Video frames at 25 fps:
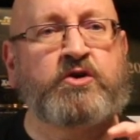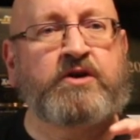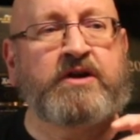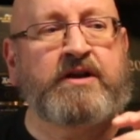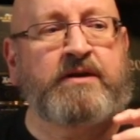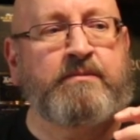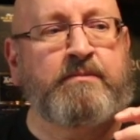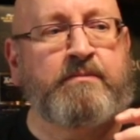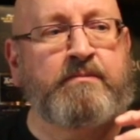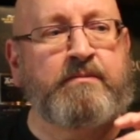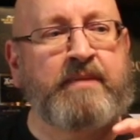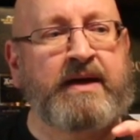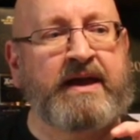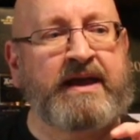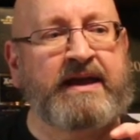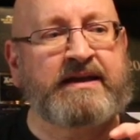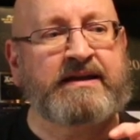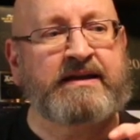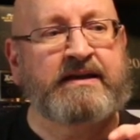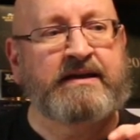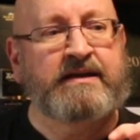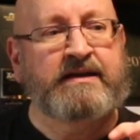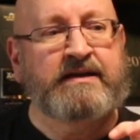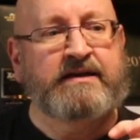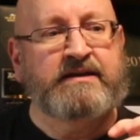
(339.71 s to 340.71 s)
can
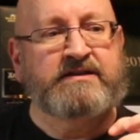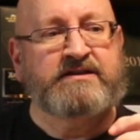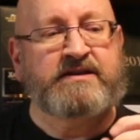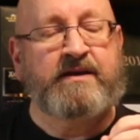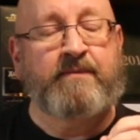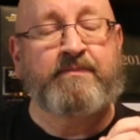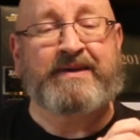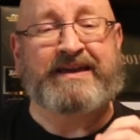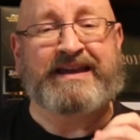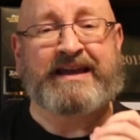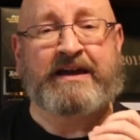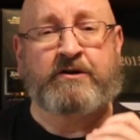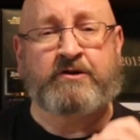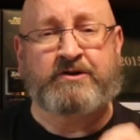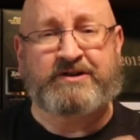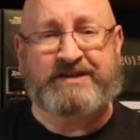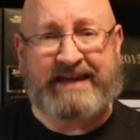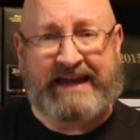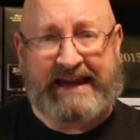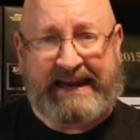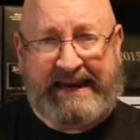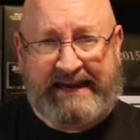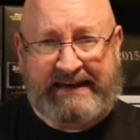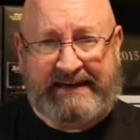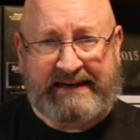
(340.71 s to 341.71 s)
make something
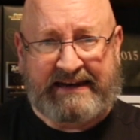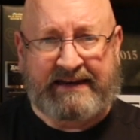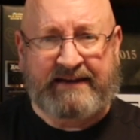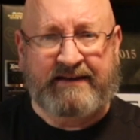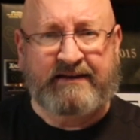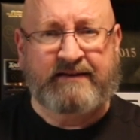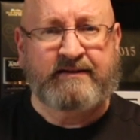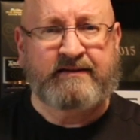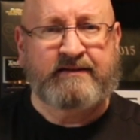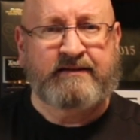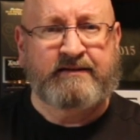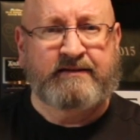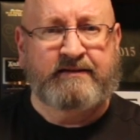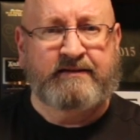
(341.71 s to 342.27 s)
entertaining